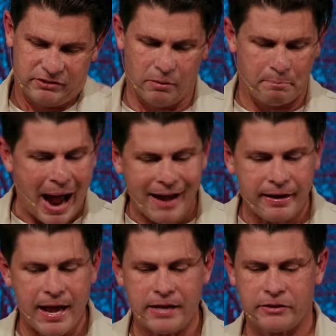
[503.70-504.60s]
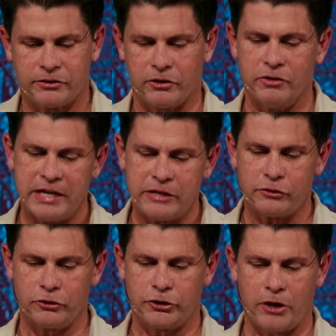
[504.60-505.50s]
Your back aches, your knees
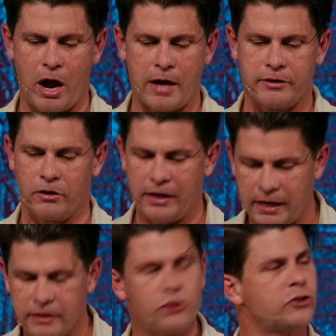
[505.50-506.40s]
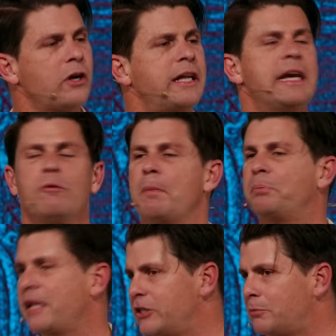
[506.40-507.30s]
are shot, your hip, you start getting
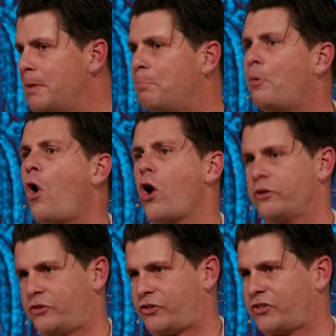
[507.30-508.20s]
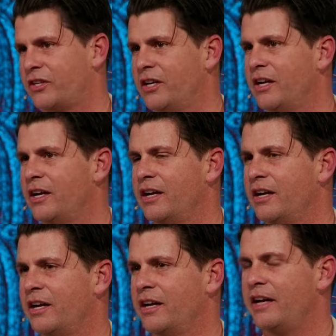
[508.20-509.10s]
replacement parts.
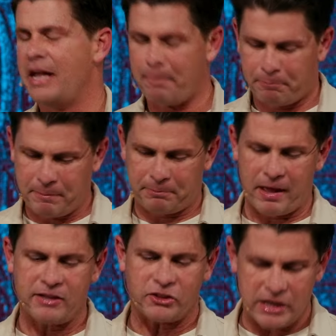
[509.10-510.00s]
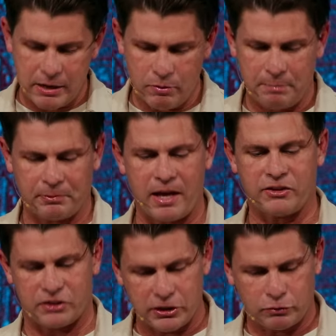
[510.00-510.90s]
Hip replace, knee
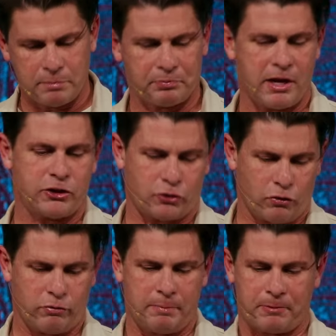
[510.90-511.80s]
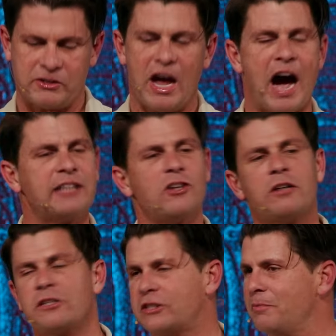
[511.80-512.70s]
replace, this replace, shoulder replace. I
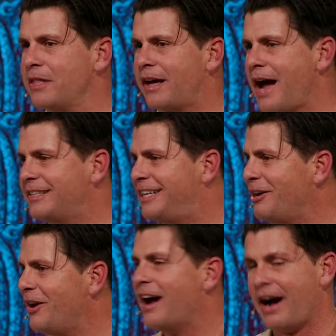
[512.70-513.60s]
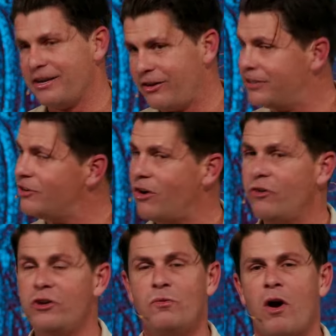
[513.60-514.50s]
talked to some of the guys here, I know you know
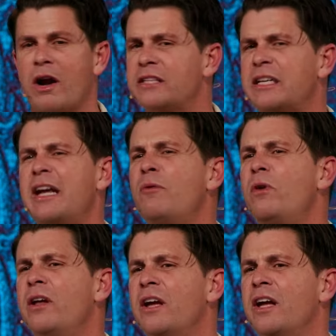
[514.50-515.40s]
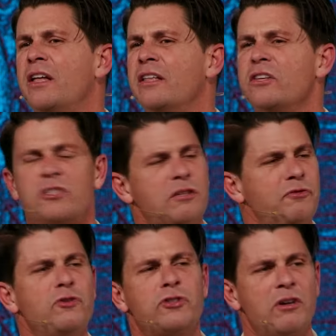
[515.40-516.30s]
who you are, and I say, hey, what, this is the
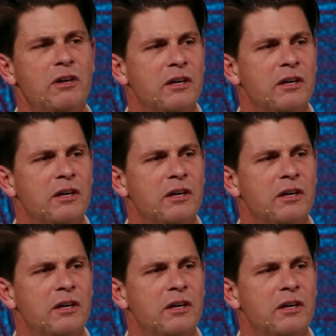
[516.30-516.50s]
future?